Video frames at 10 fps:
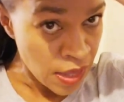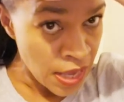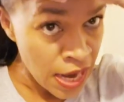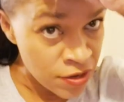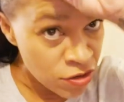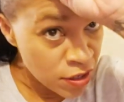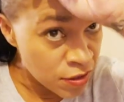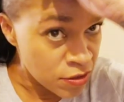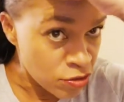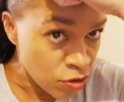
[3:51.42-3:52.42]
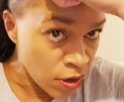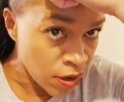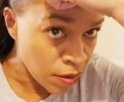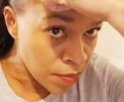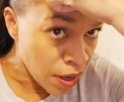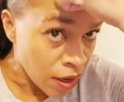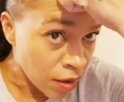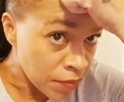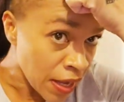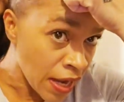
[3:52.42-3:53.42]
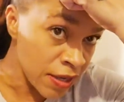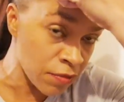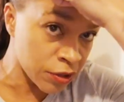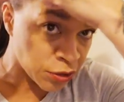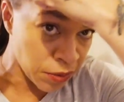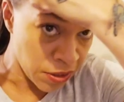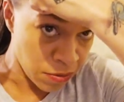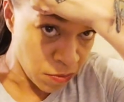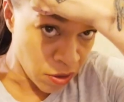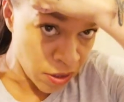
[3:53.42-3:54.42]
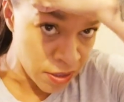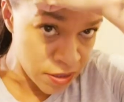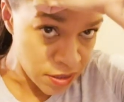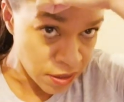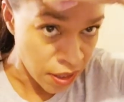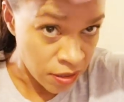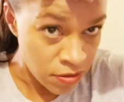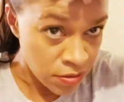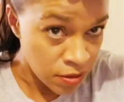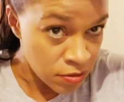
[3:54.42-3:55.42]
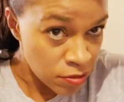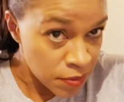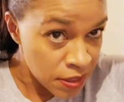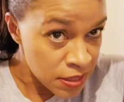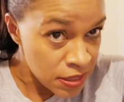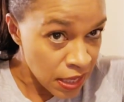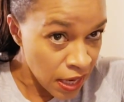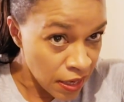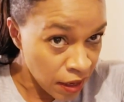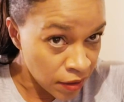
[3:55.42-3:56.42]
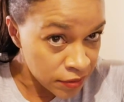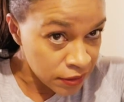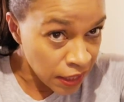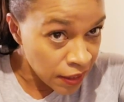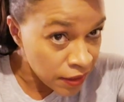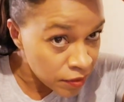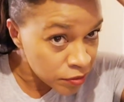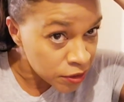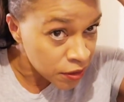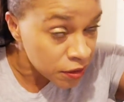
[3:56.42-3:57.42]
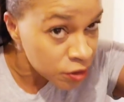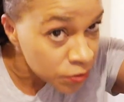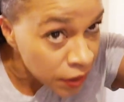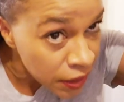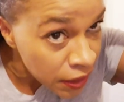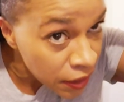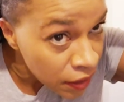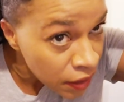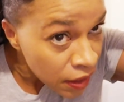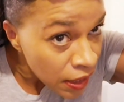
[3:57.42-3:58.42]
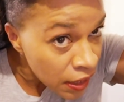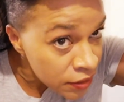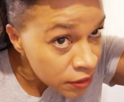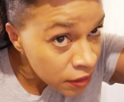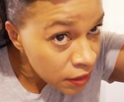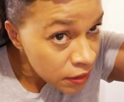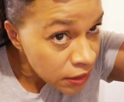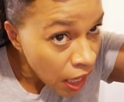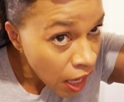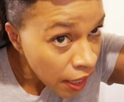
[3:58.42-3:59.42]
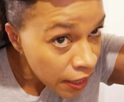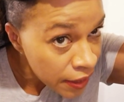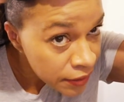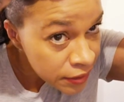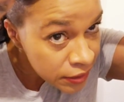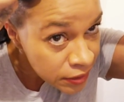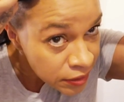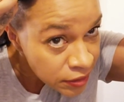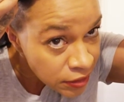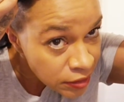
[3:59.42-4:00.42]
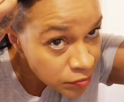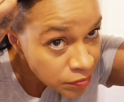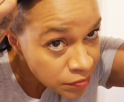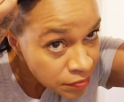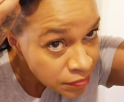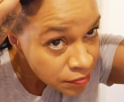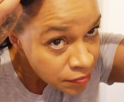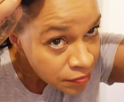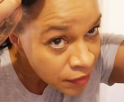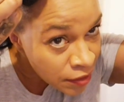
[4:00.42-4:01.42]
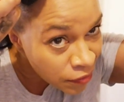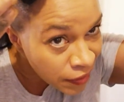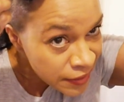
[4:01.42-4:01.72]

And you can do them um, um, any which way you want. Like you can do them inside, outside. And then what you're going to do right here is you're going to tie it in a right